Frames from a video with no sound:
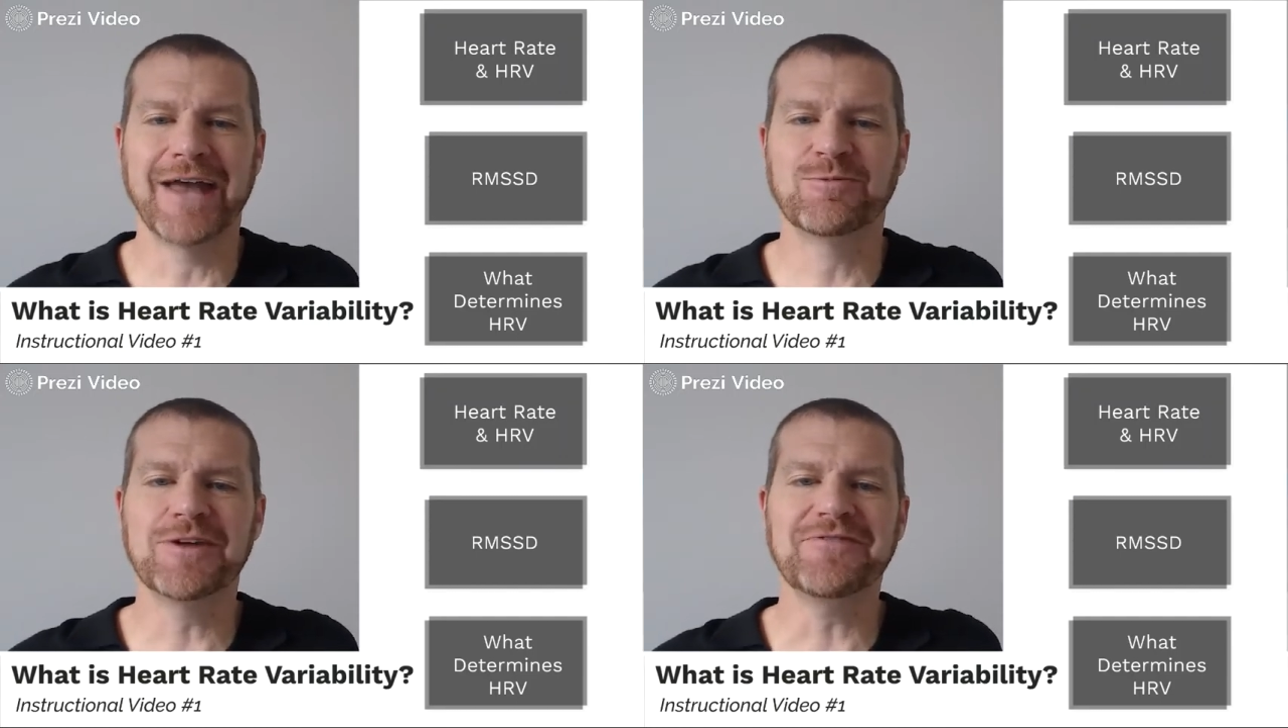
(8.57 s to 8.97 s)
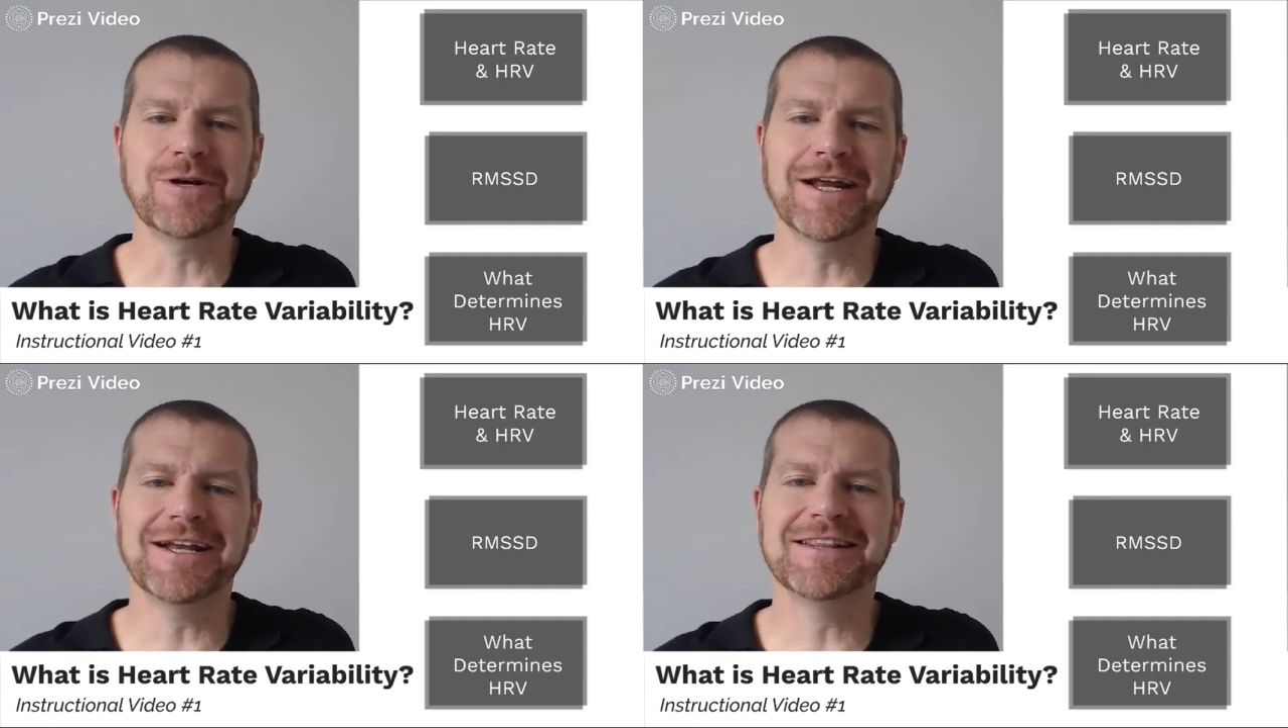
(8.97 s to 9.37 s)
and we've
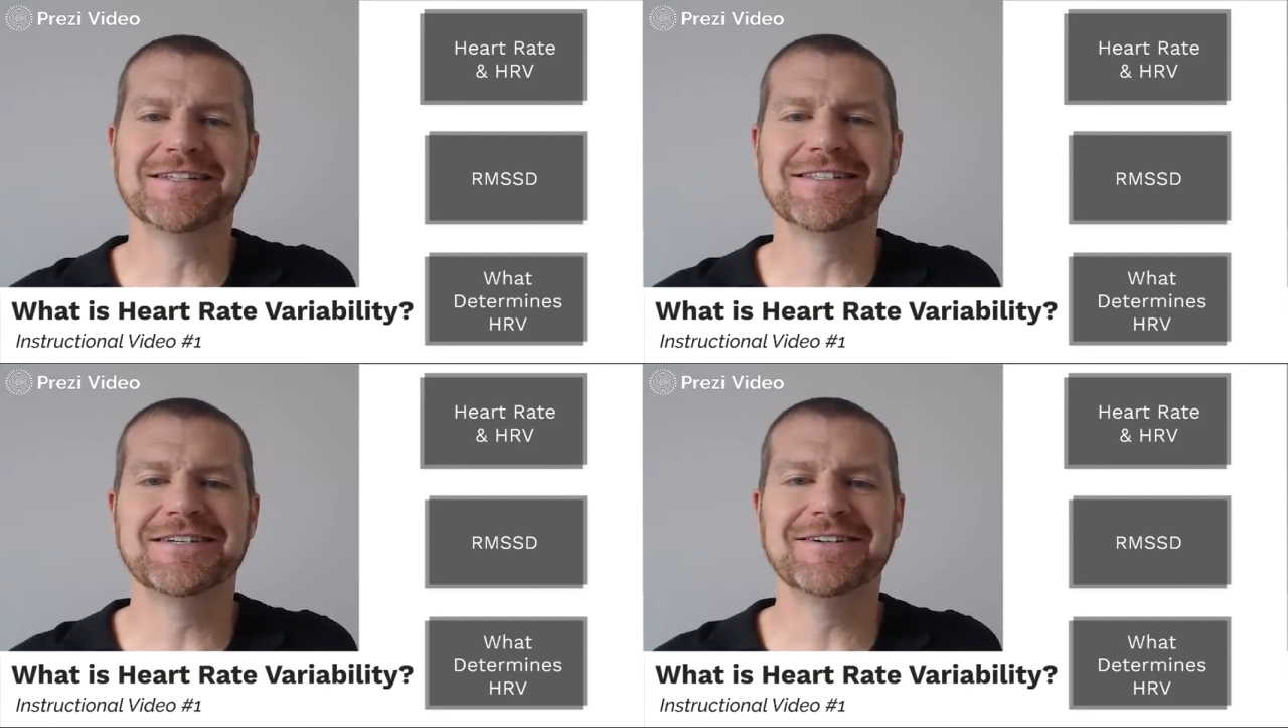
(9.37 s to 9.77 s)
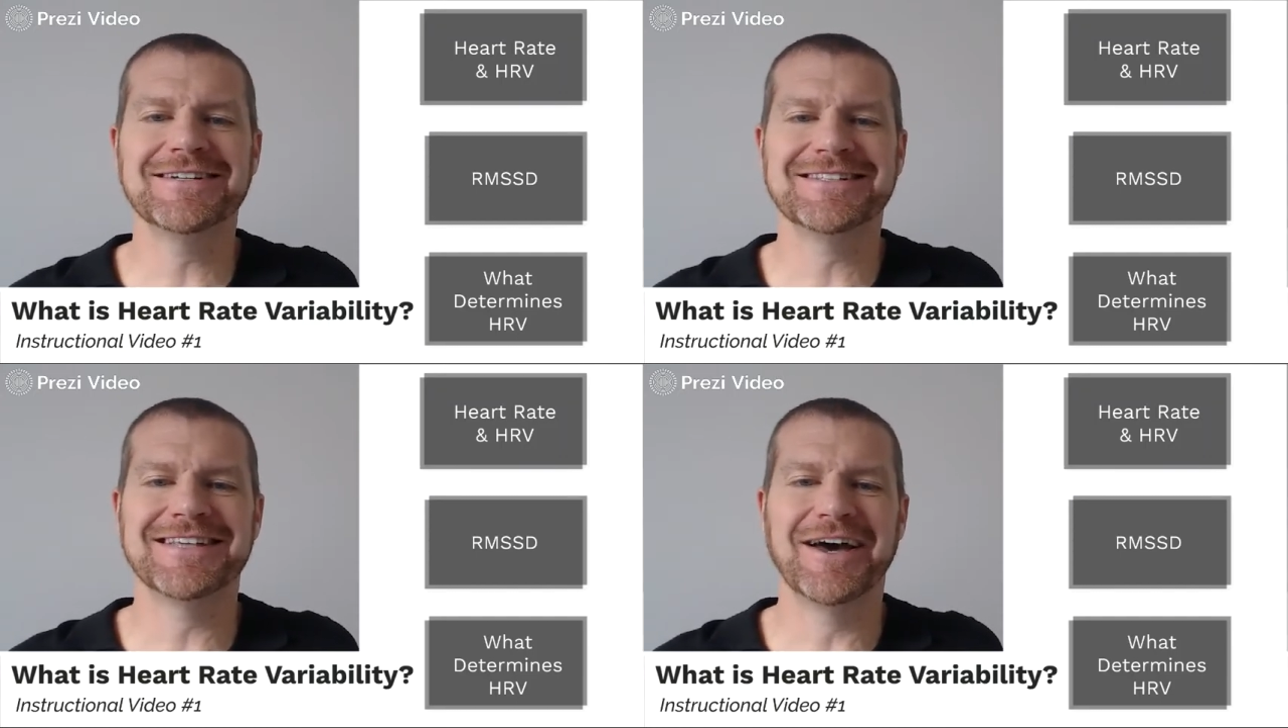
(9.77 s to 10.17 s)
created this
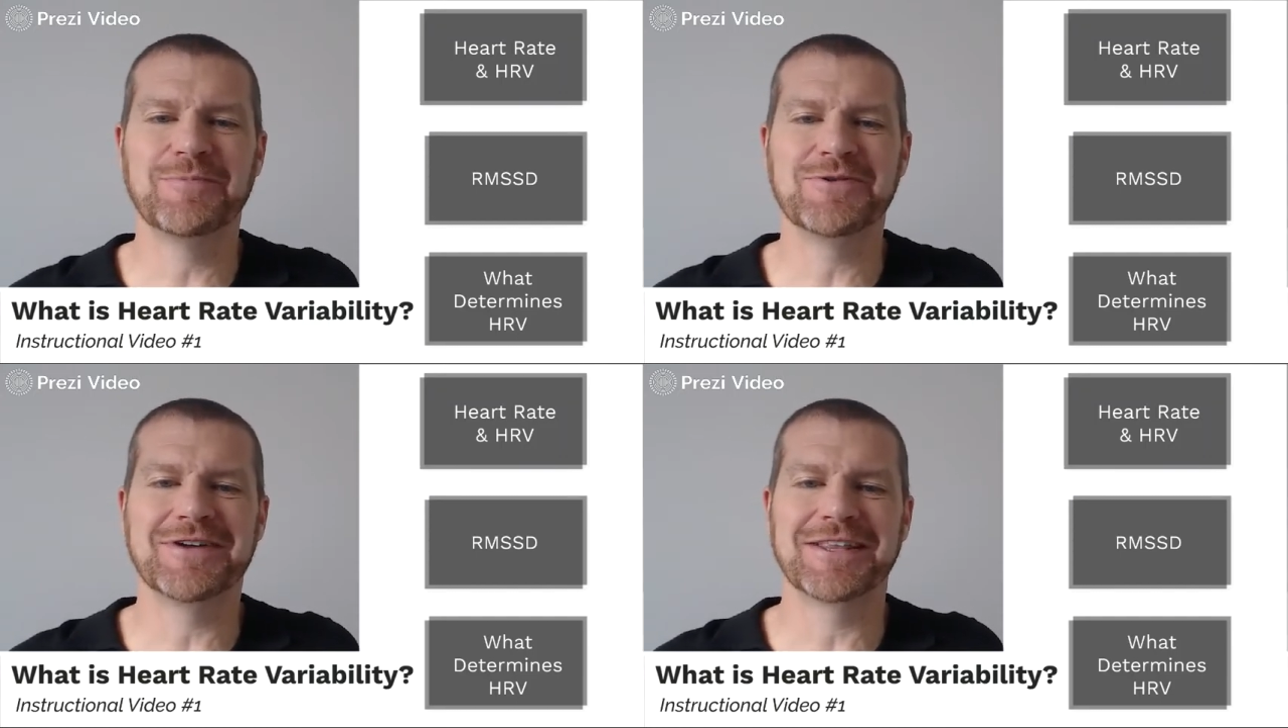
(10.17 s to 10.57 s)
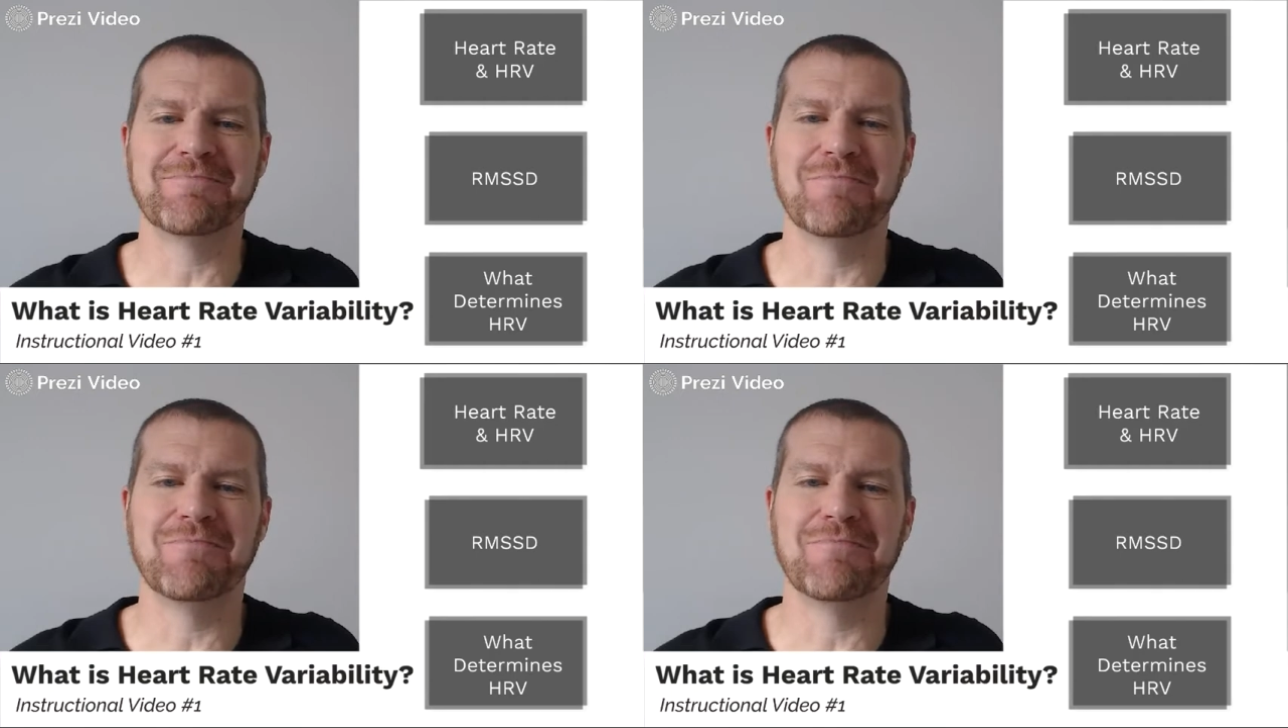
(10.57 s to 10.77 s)
series to help you get the